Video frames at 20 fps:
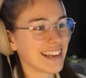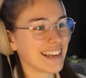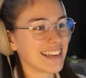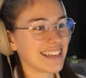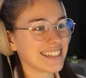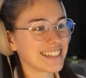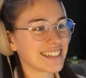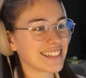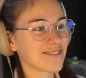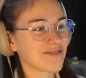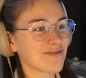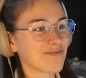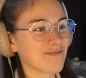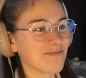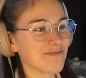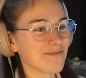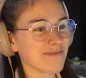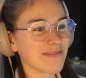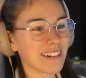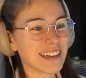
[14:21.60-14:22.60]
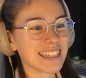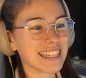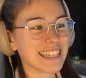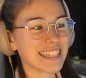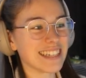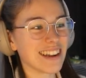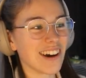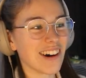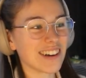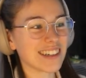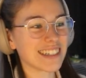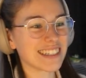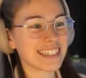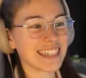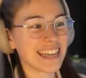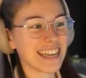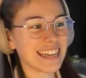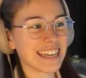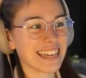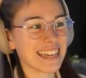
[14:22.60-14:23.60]
He's really not
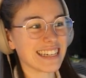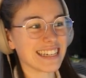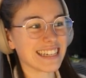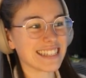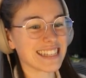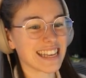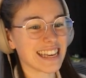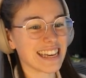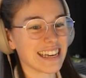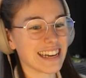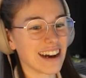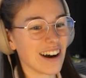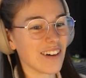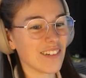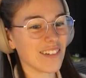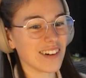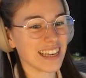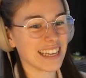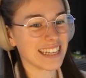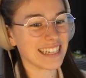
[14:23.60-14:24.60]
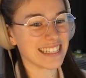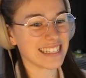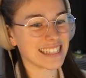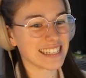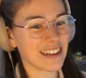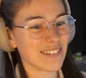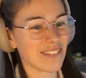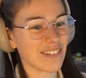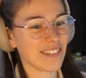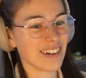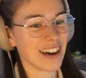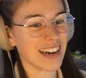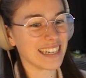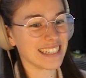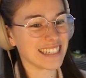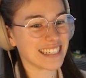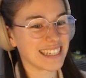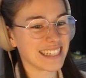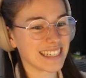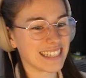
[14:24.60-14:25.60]
getting it, is he? Oh, he is. Never
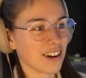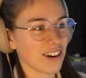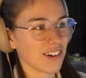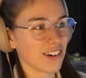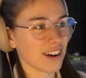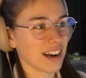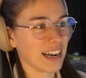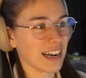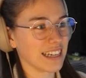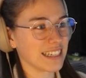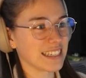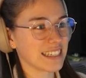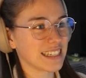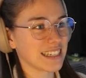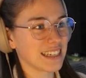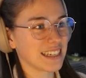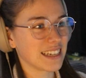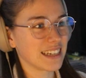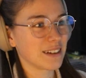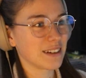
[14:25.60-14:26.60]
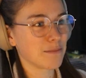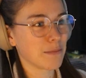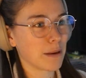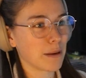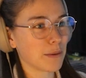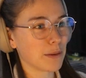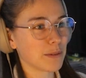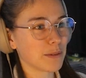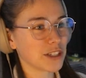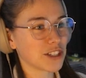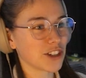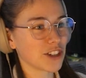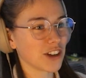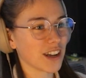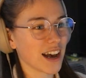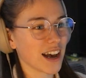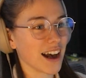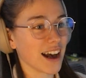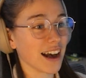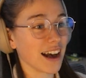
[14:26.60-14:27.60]
mind. All right. Maybe we should
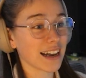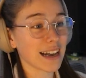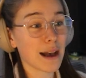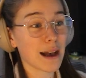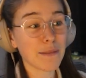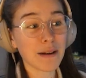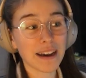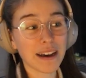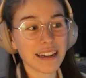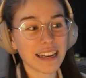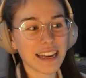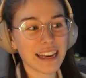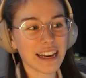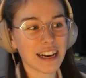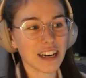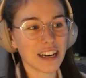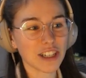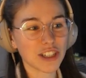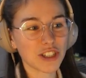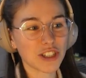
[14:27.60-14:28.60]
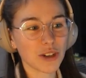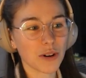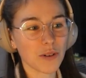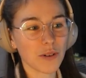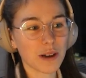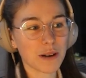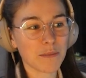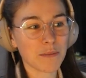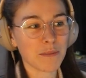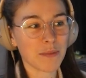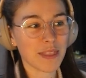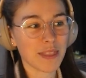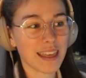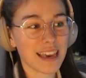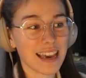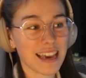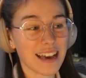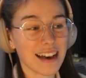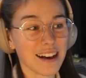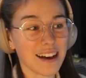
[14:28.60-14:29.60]
come out here, show him
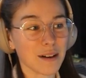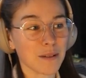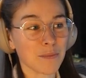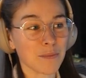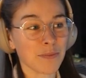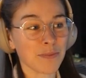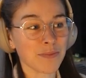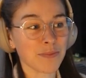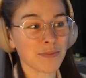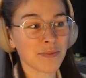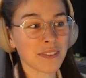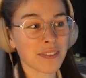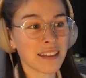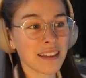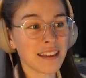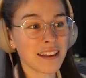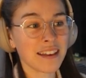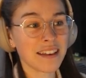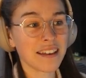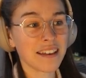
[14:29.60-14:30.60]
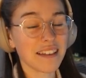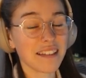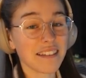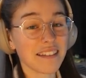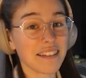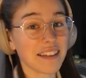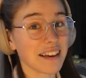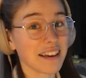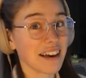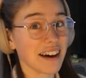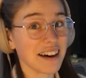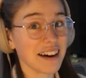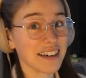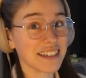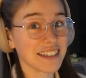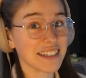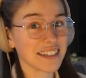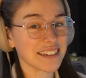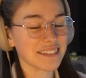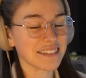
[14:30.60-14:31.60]
the
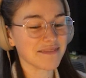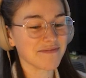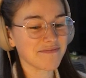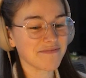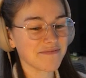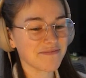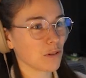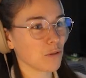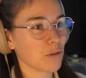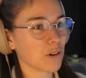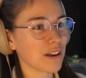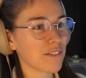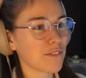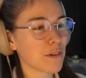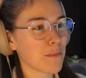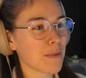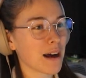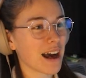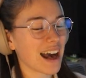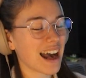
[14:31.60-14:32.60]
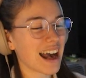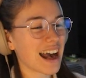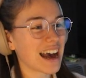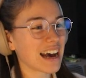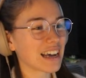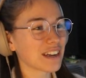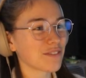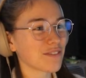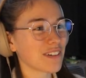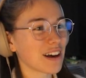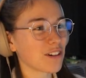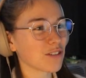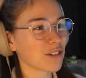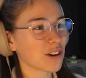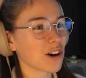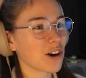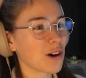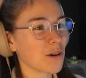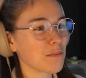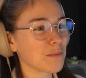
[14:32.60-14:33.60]
garden. We'll give him a heartfelt
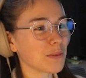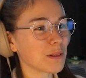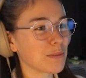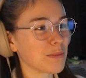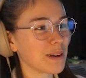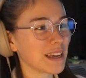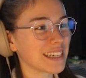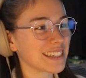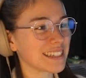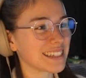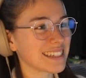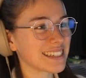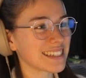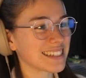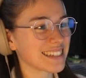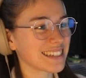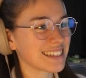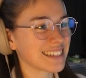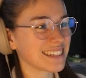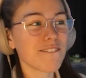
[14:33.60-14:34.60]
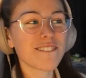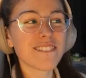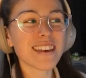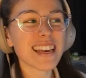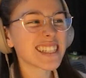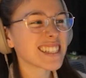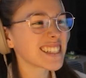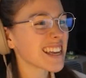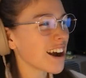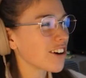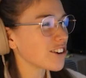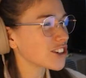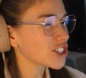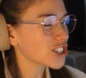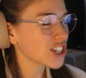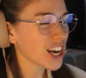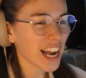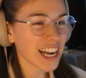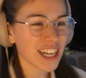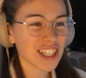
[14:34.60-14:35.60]
compliment. Kiss our
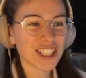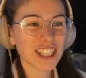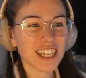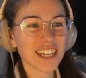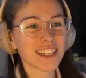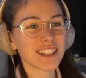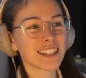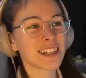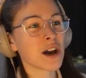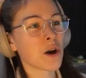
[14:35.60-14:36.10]
attraction.